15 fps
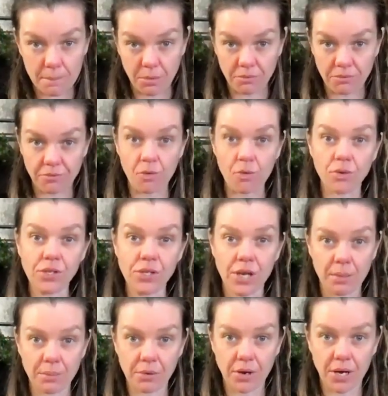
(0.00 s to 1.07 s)
before the
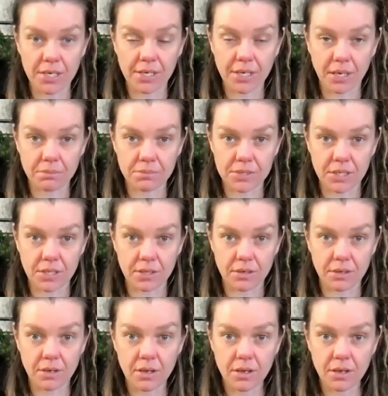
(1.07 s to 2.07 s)
upgrade comes in.